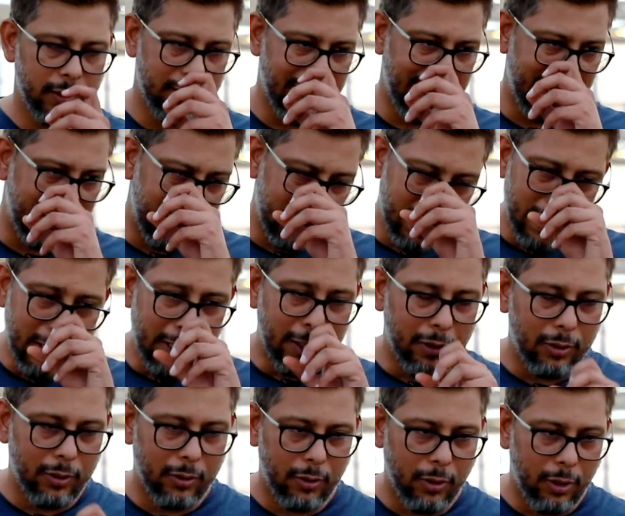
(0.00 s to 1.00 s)
Like,
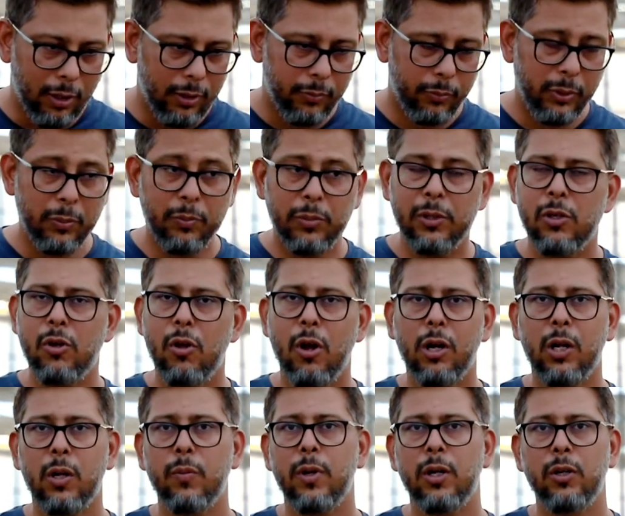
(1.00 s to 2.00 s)
a lot of people
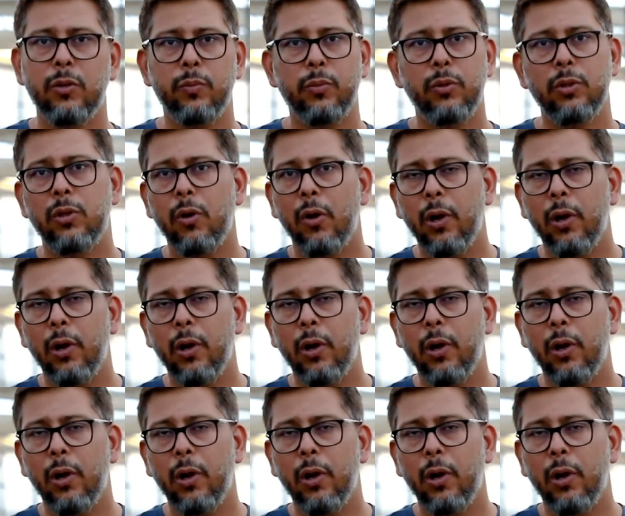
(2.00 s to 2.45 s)
talk about put